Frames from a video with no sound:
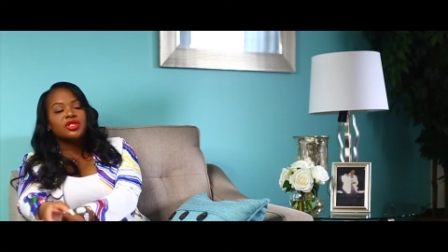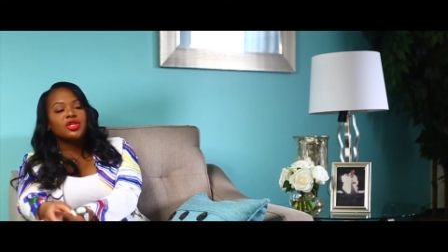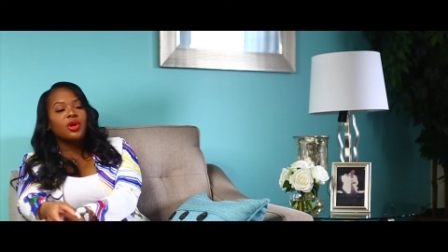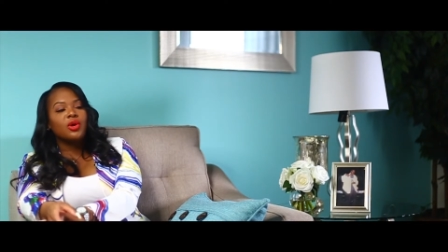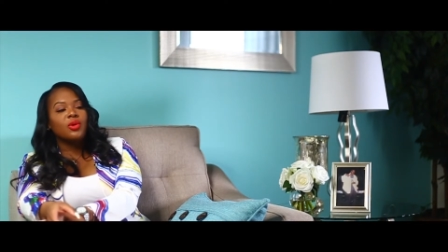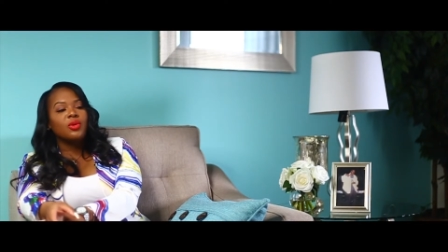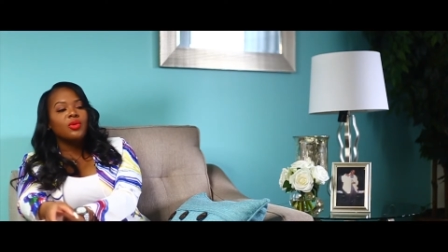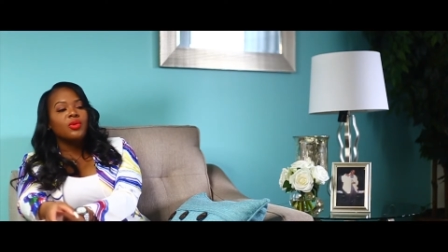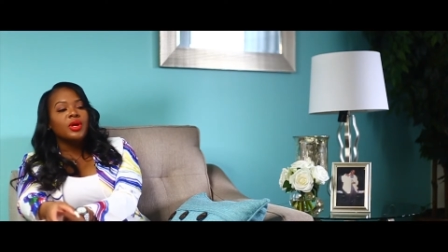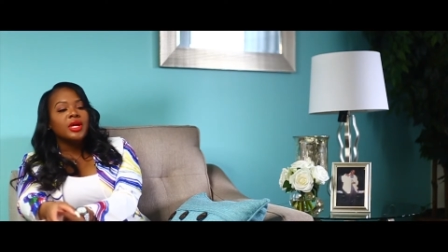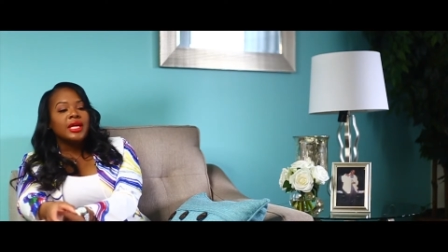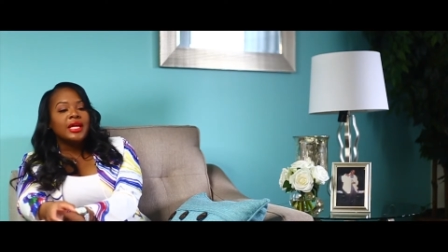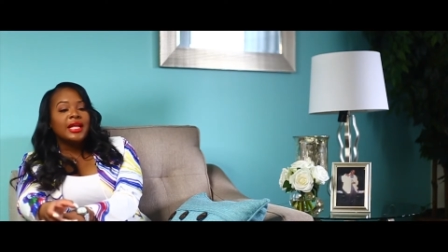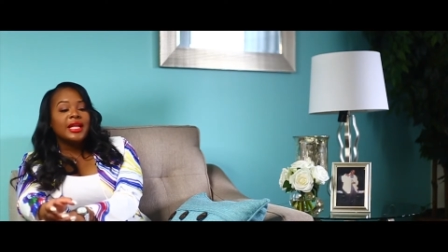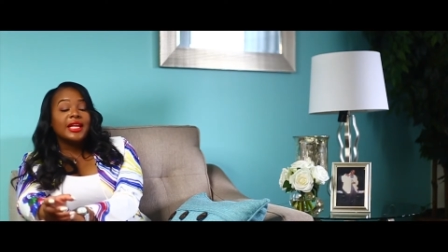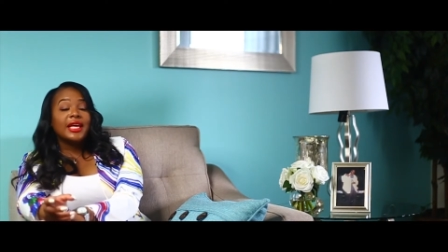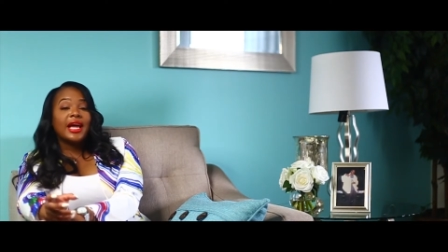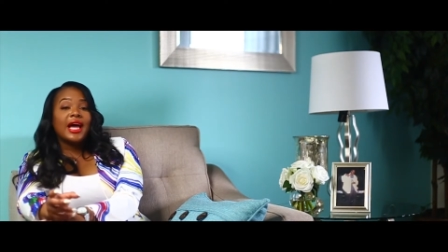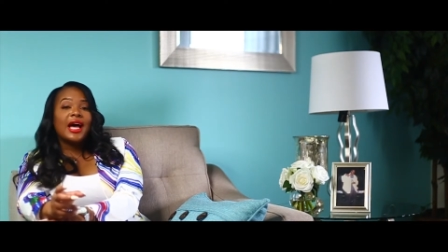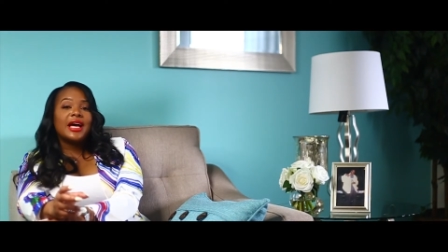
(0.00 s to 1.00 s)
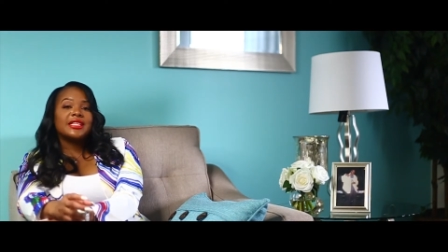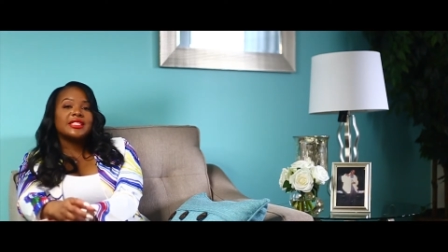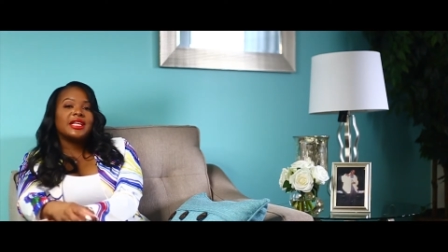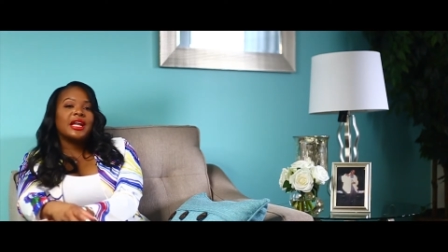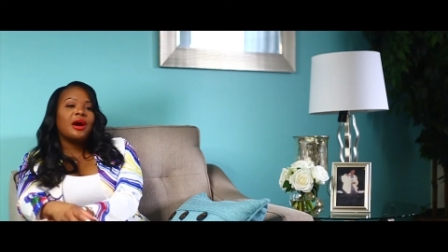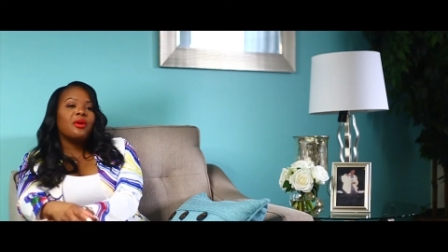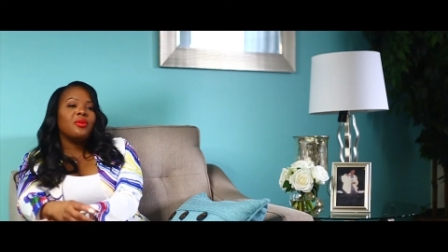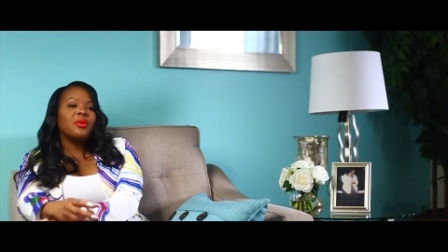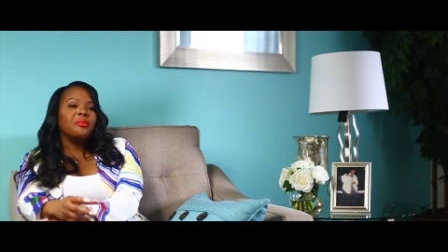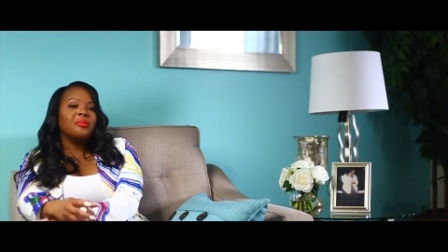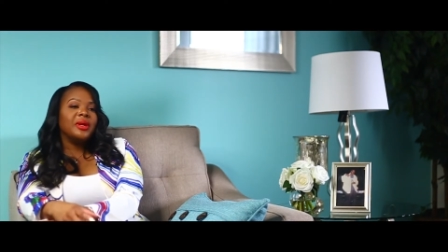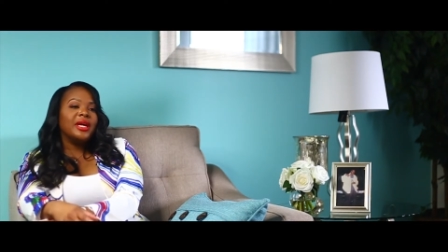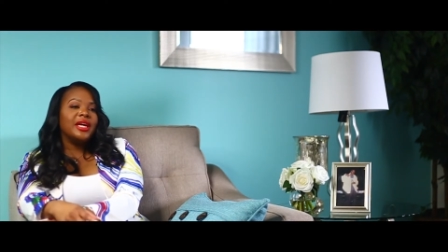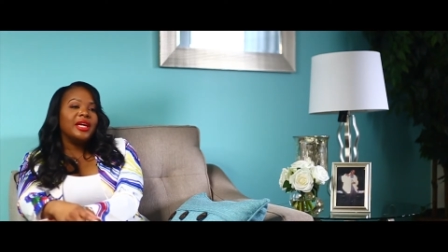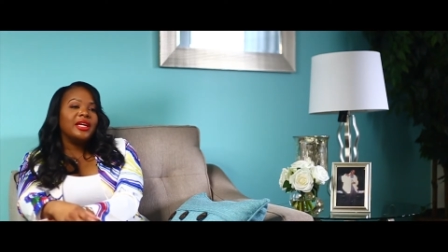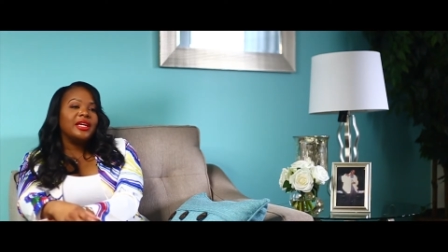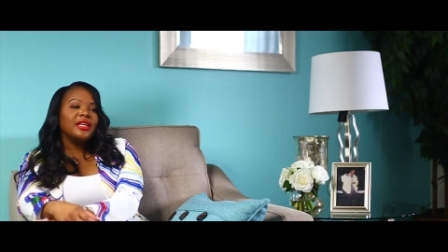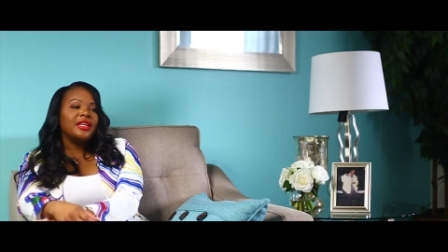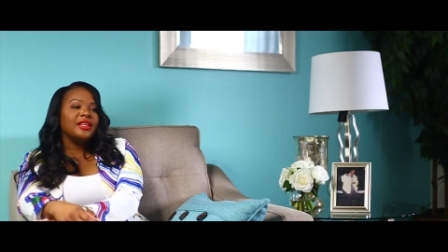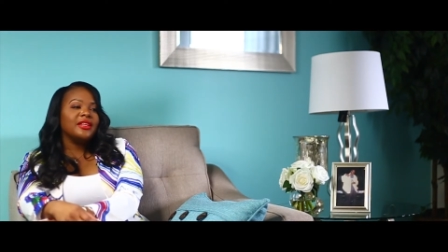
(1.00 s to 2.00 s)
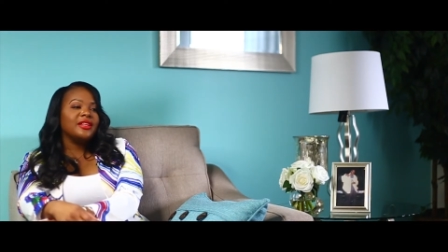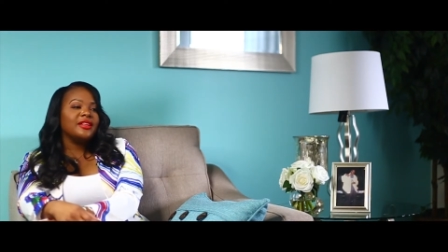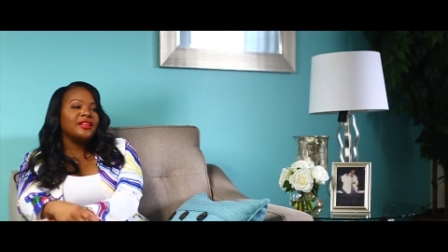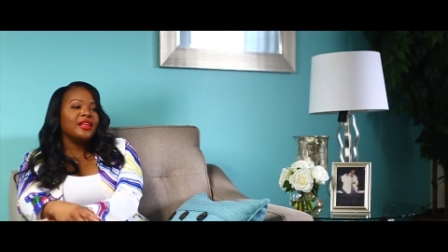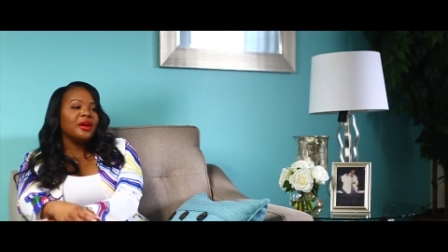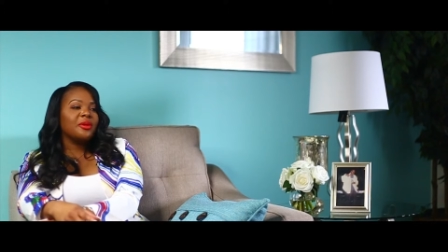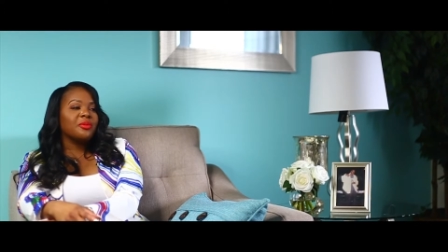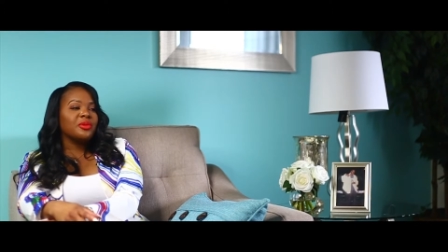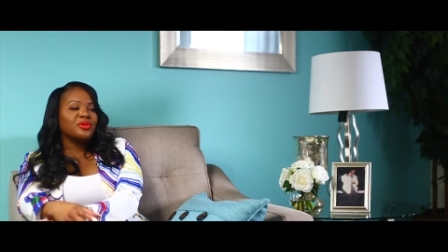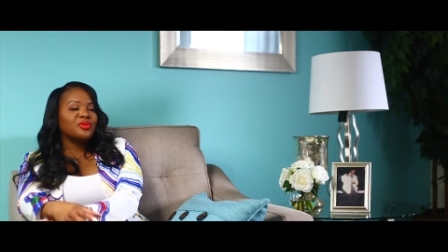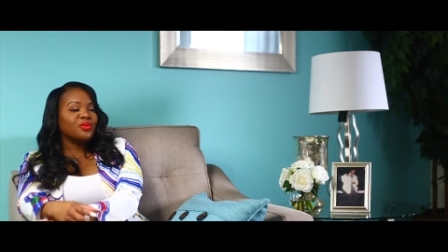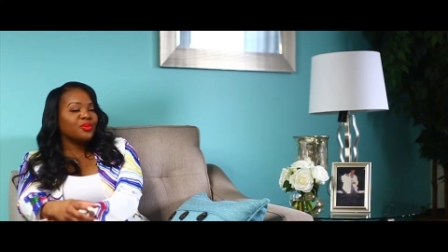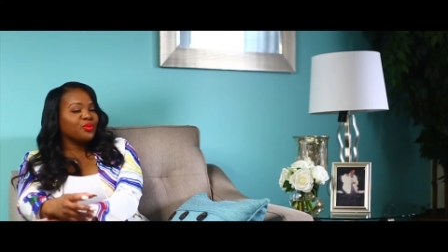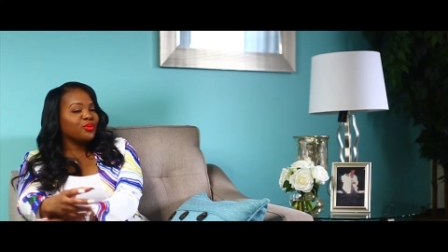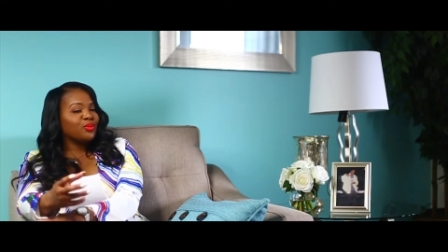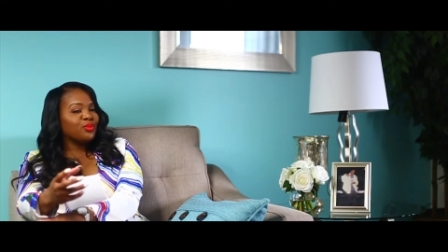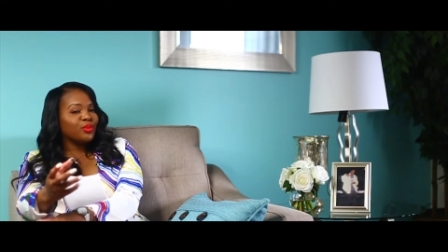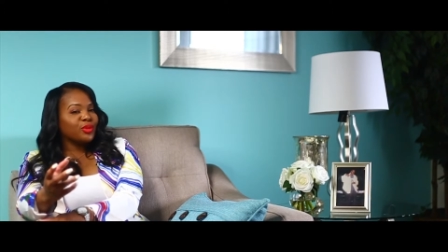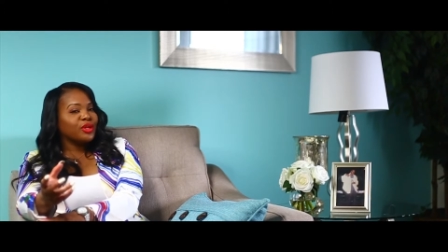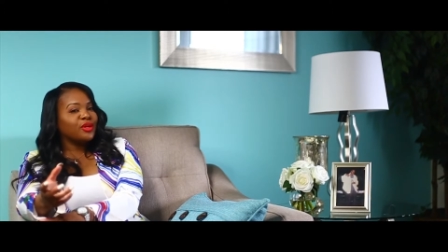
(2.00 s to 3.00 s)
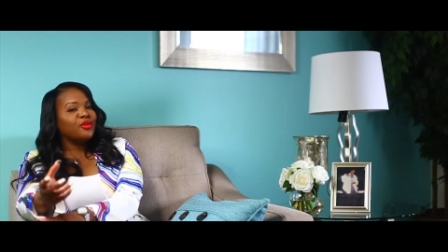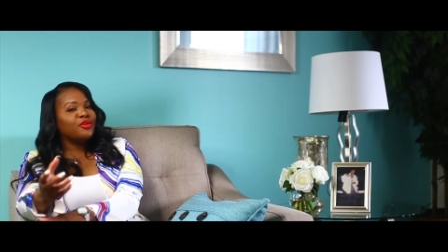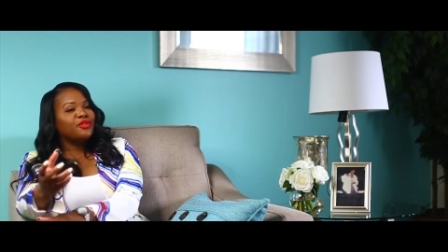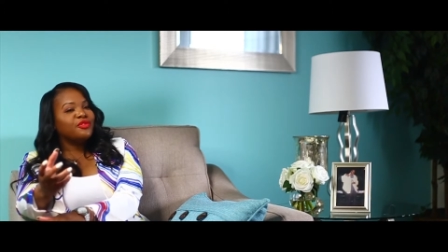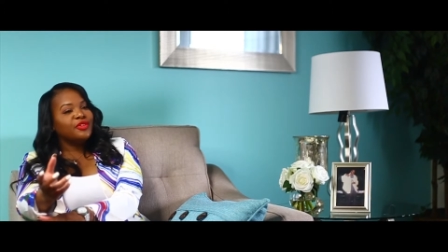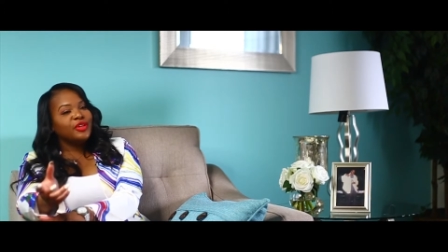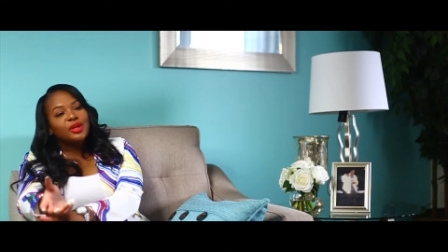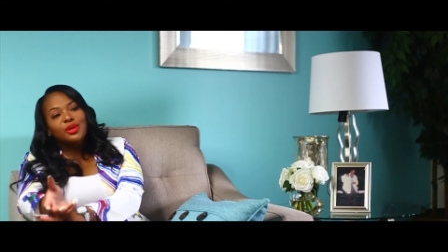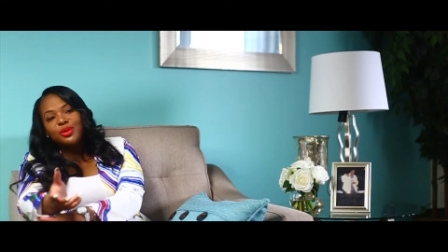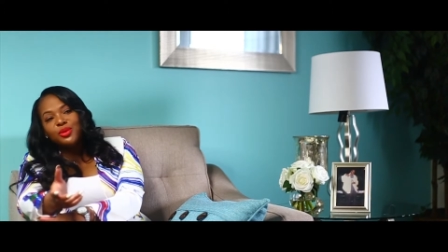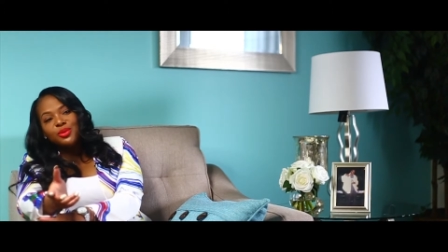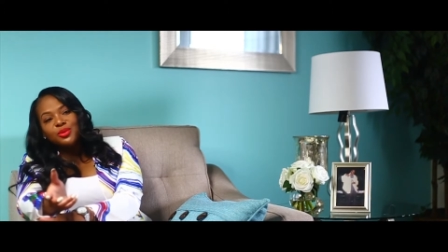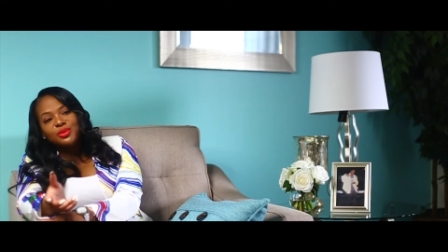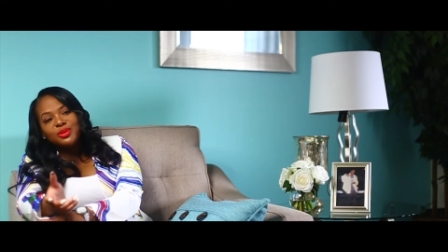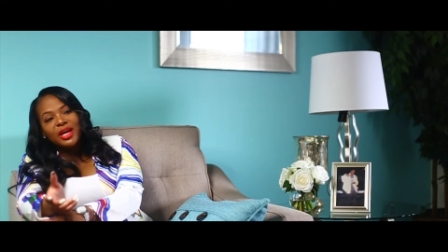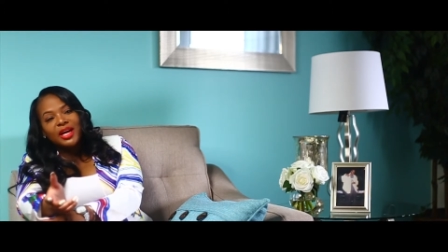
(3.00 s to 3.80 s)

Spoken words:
So the guys that I would meet, they were real fickle.